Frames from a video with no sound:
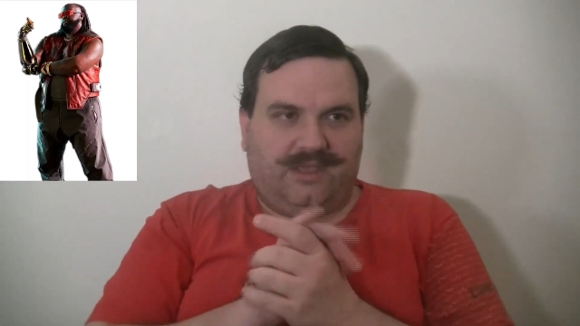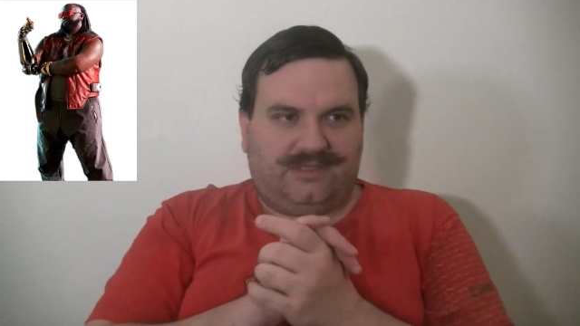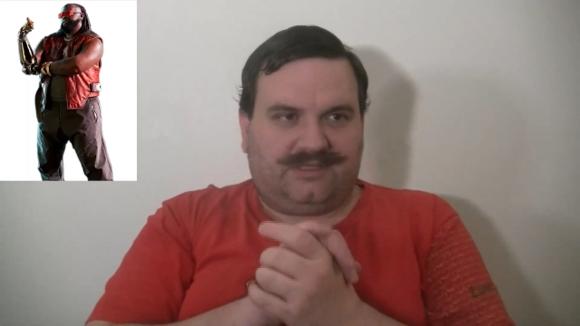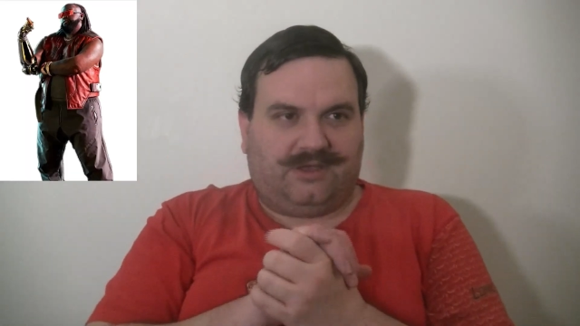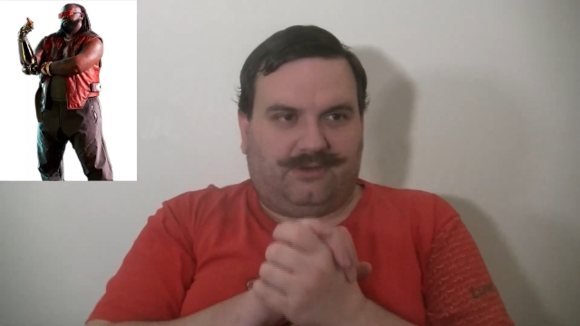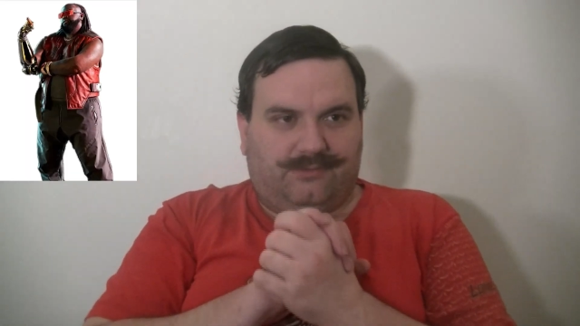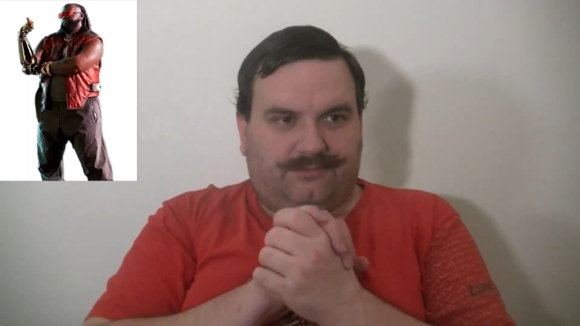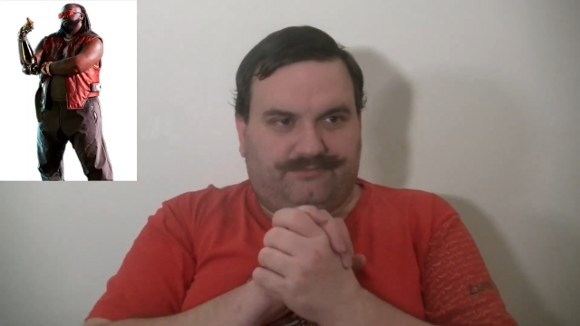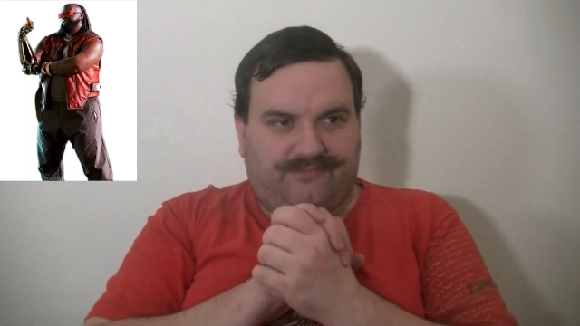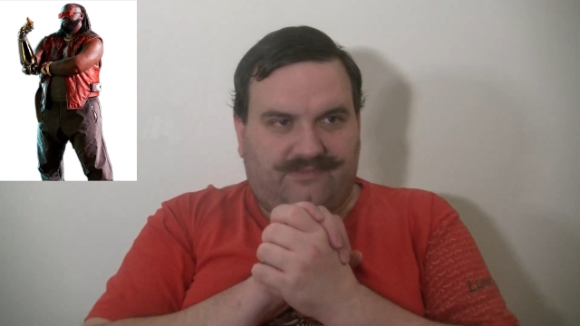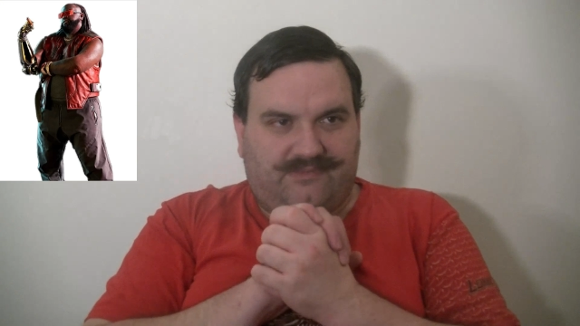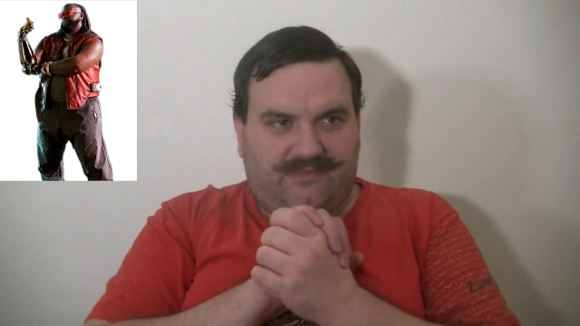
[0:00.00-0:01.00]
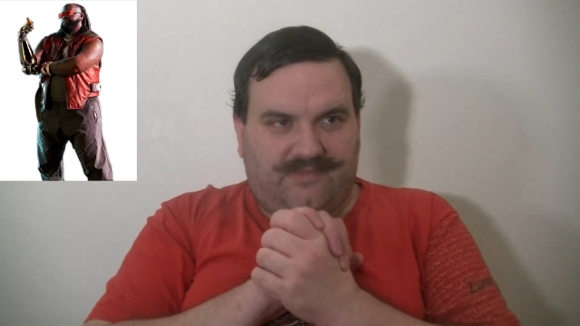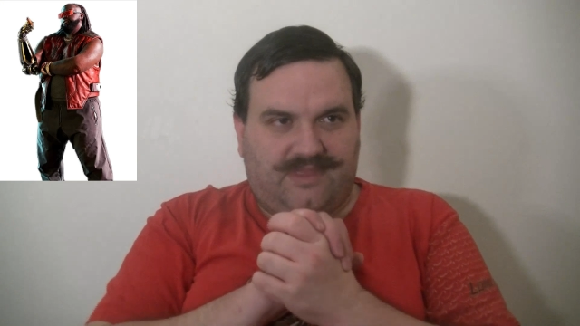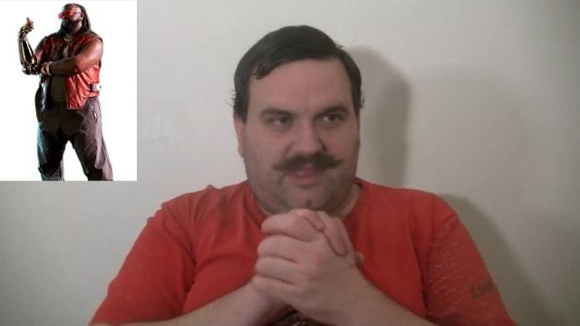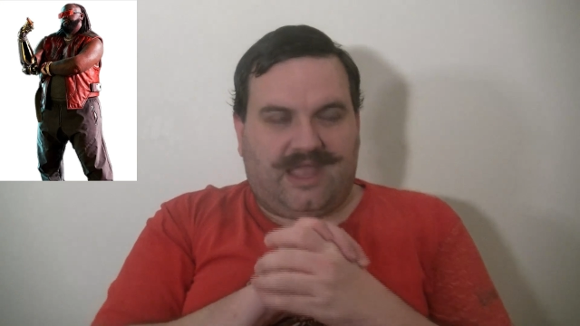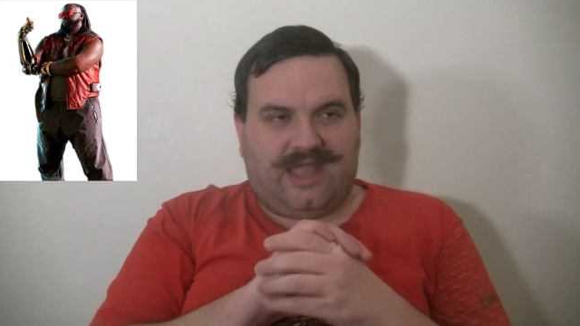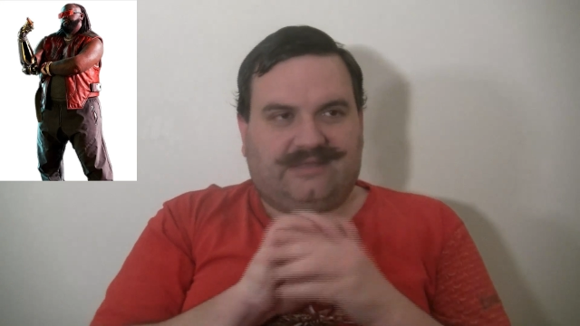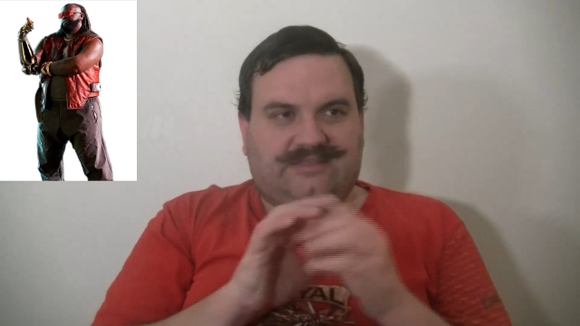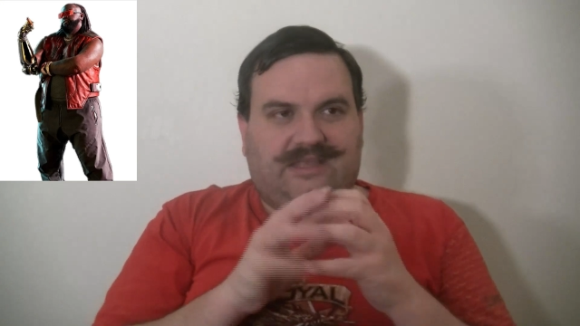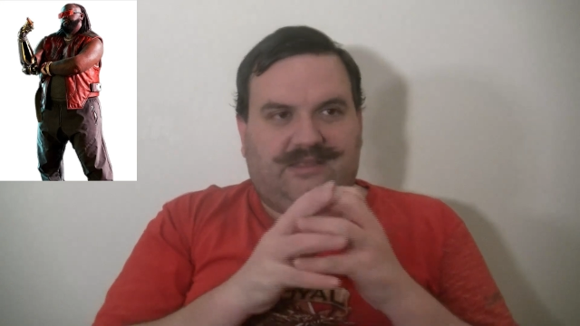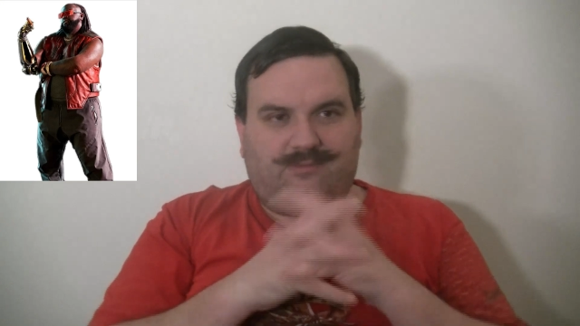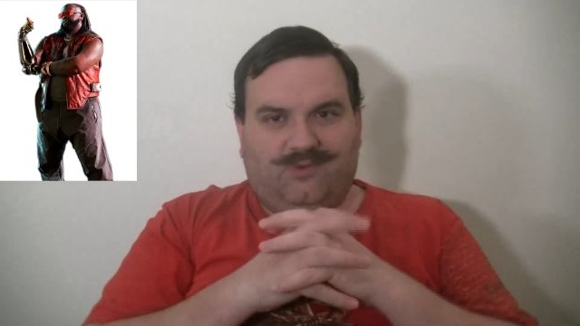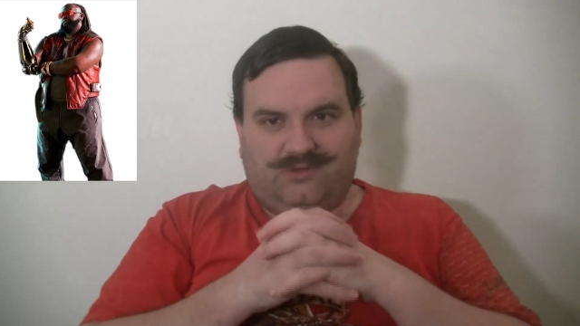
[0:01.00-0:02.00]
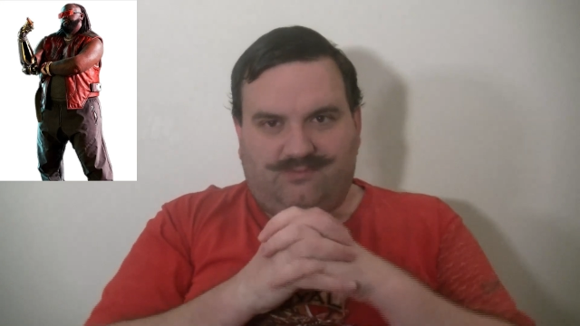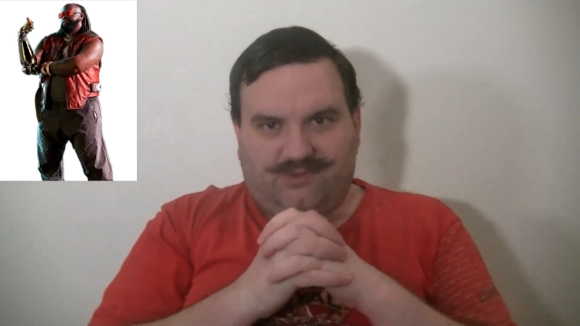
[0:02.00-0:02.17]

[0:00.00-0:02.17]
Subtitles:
So, as anyone